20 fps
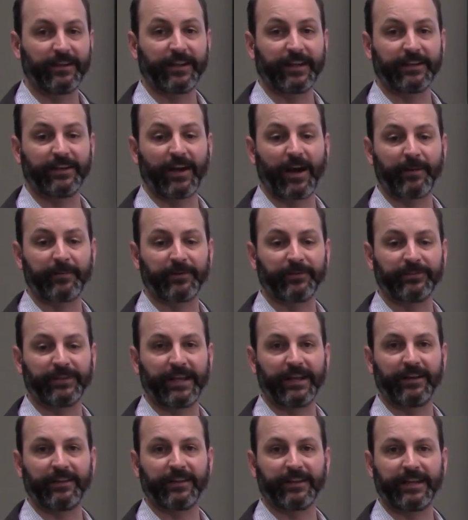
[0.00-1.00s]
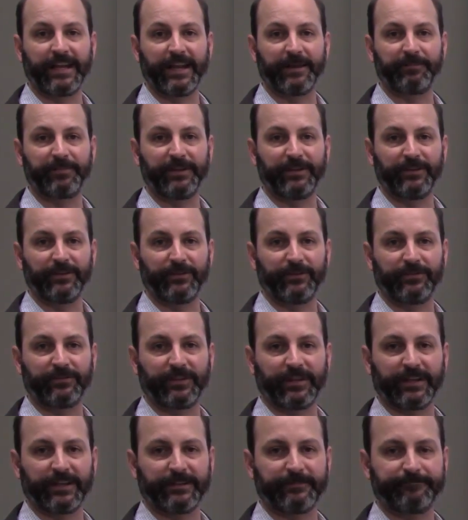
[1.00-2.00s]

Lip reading: like nominal data, that can't be used in it.